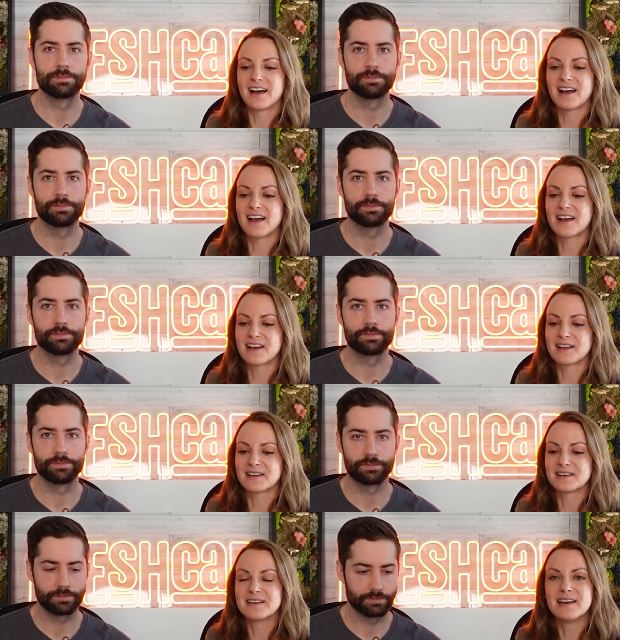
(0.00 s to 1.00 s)

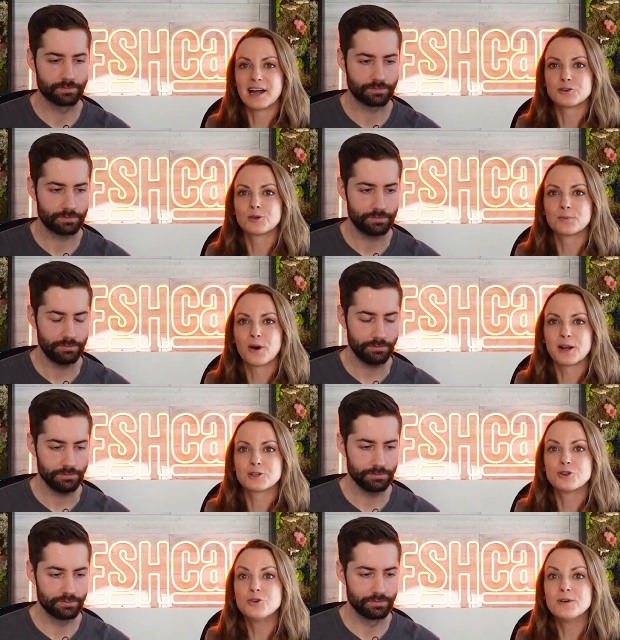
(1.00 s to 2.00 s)
Speaker 1: a natural
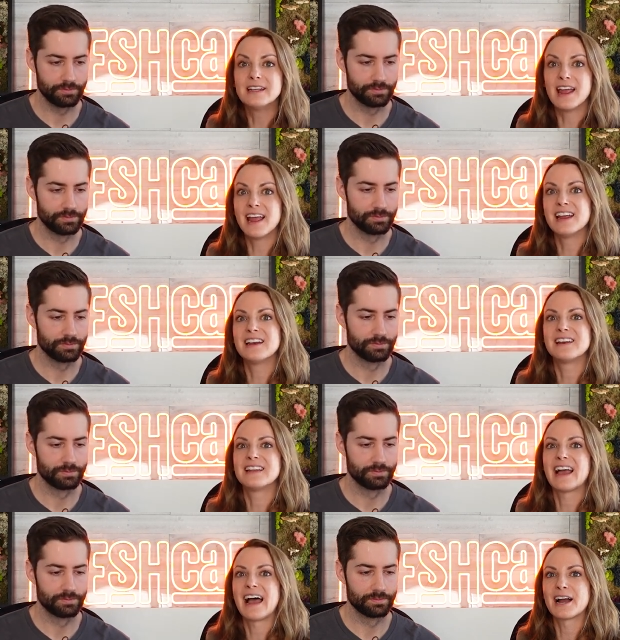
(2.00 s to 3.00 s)
product to gain
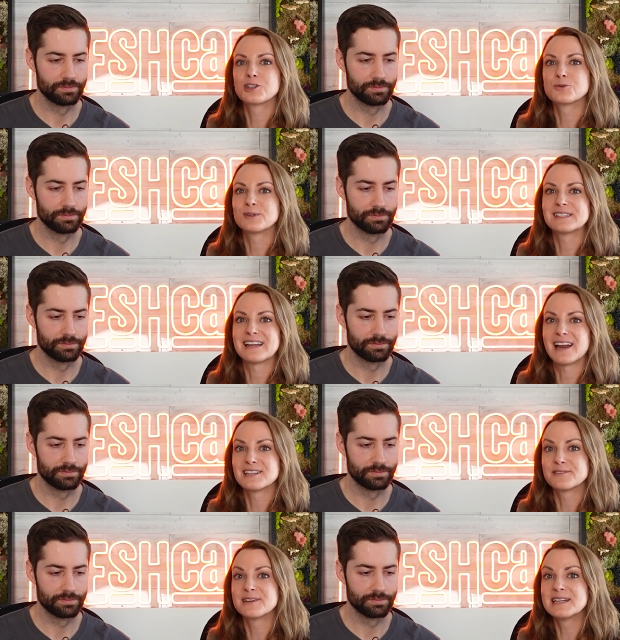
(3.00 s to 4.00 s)
the actual
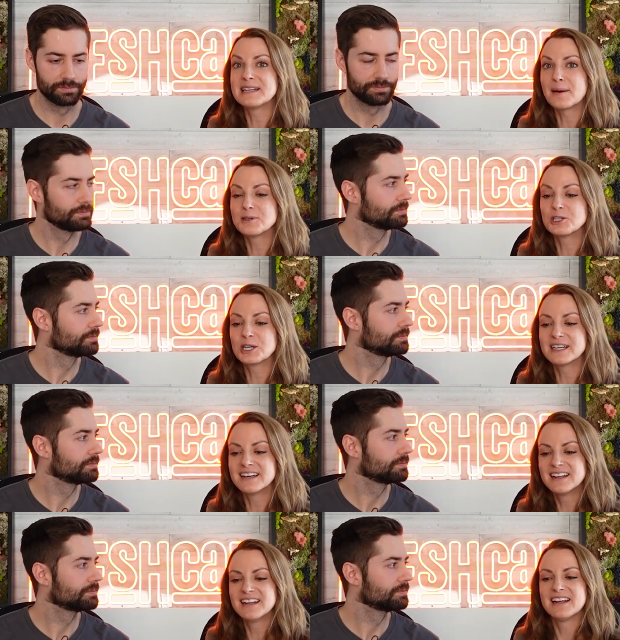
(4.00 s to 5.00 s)
status of an
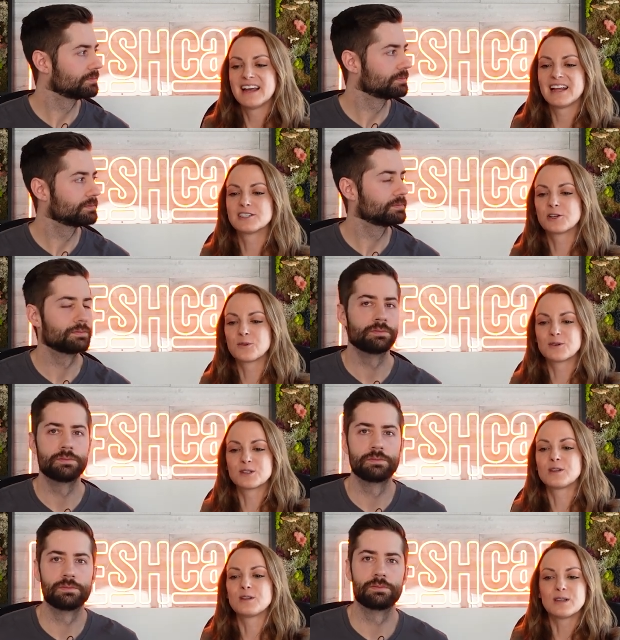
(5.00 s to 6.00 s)
adaptogen. And so
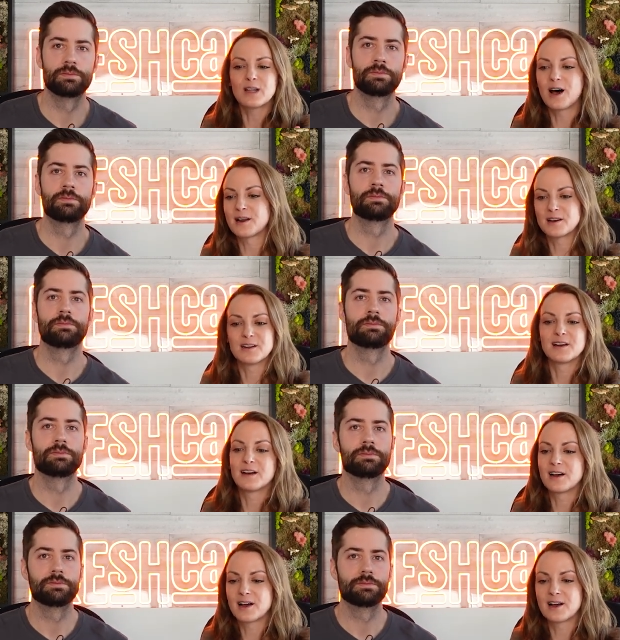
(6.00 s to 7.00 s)
there's a lot
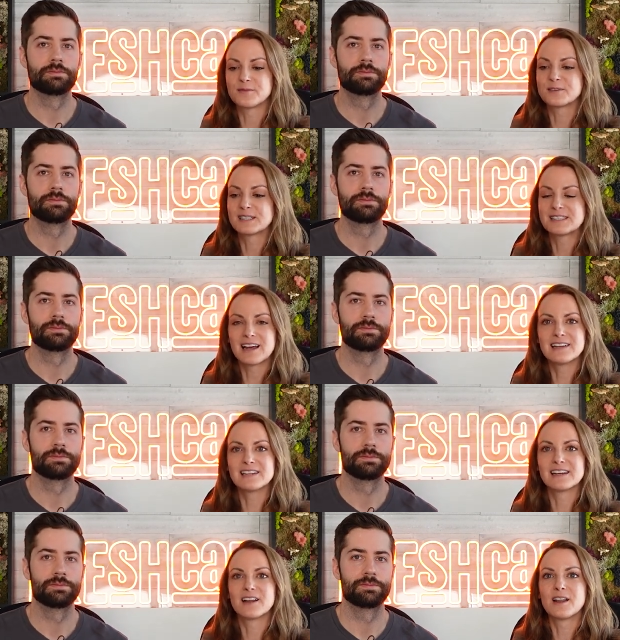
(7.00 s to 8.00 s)
of
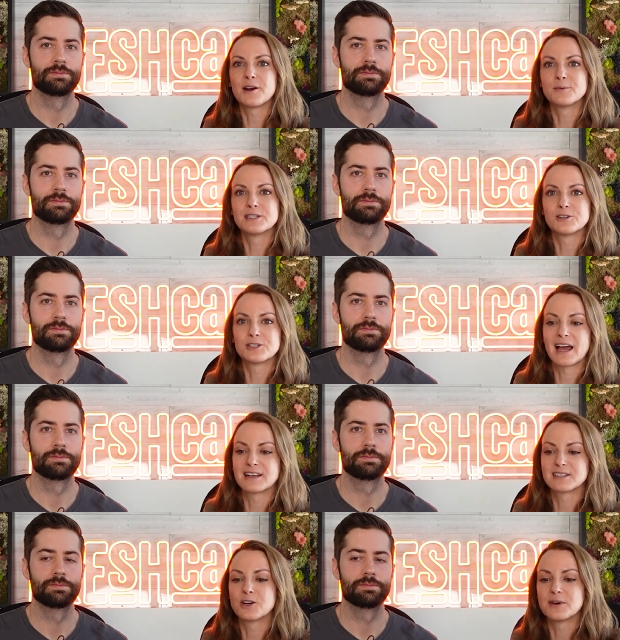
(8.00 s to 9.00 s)
studies and a lot of research that
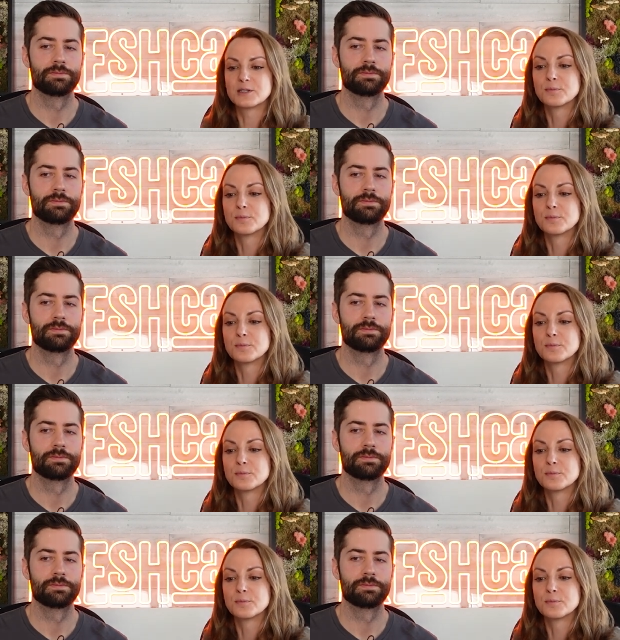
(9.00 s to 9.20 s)
has to go in to